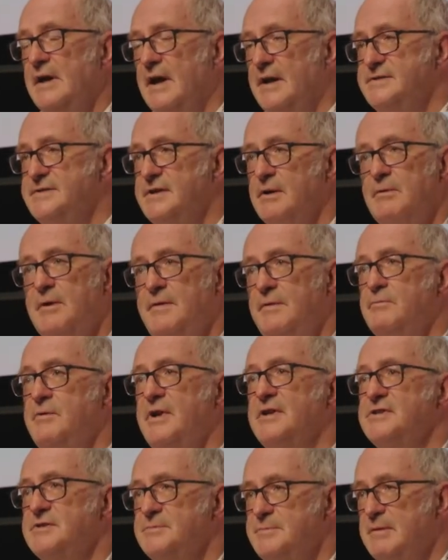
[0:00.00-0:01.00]
And so when the
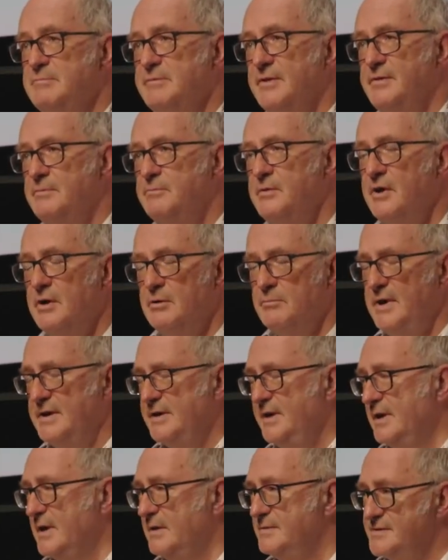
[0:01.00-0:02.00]
richest people in the world,
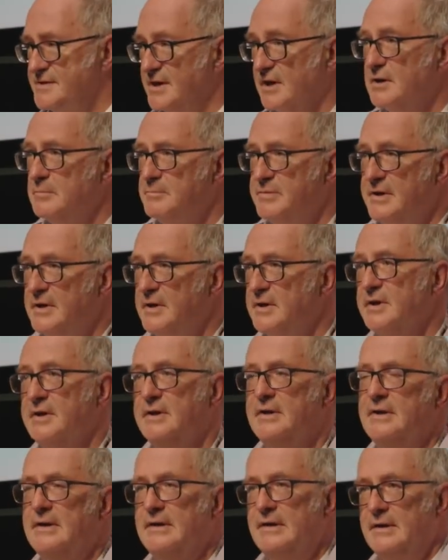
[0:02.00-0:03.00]
when Zuckerberg
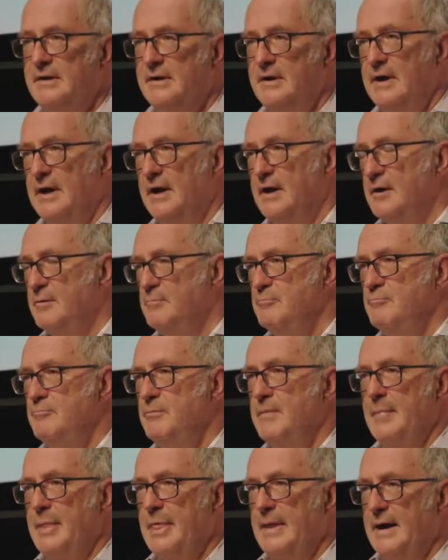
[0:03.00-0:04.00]

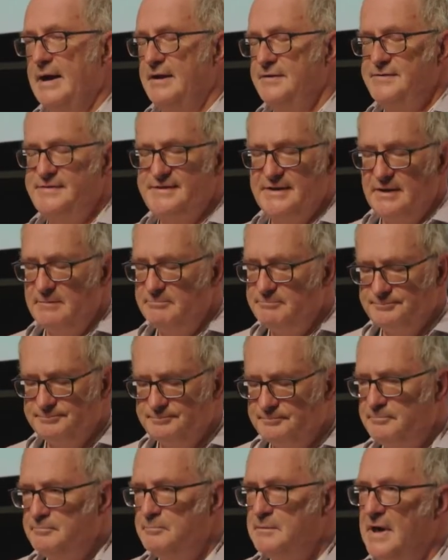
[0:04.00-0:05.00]
and
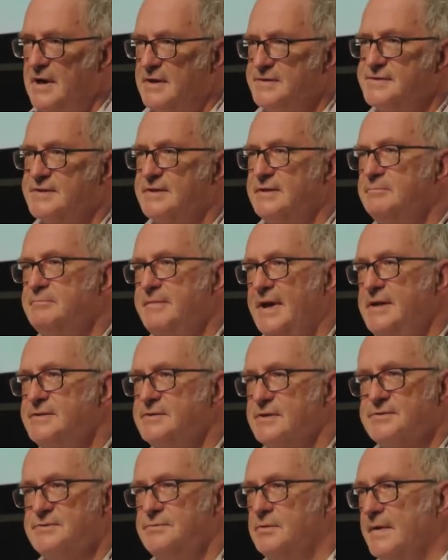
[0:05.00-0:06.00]
Musk and
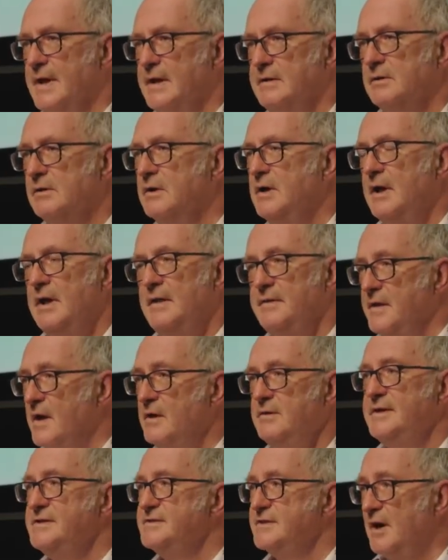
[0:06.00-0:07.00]
Bezos and all that, well, the
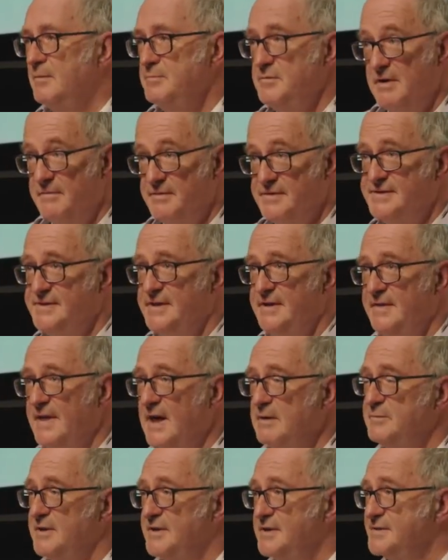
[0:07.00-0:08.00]
only time you ever see
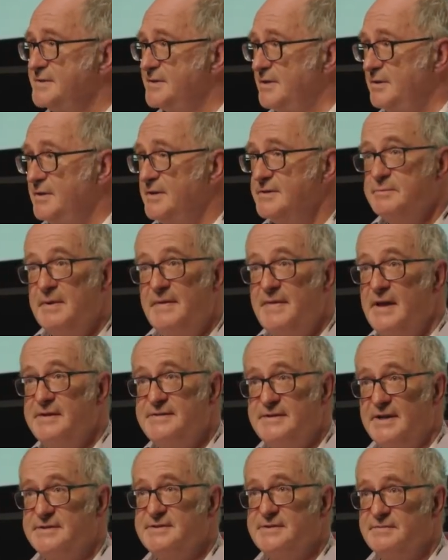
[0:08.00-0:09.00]
them in a suit is when they're
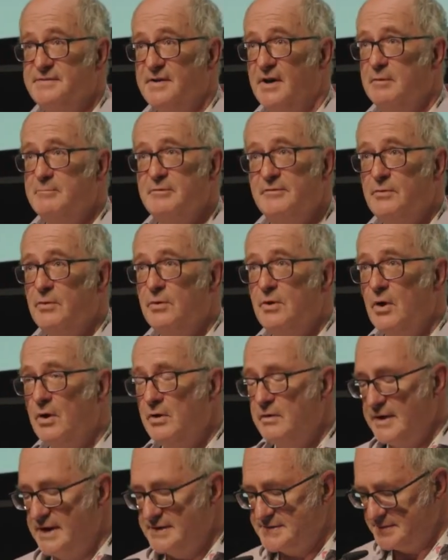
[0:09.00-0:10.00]
testifying before
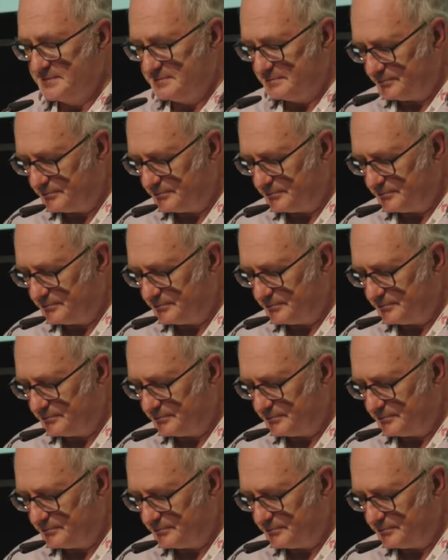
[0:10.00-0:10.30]
Congress.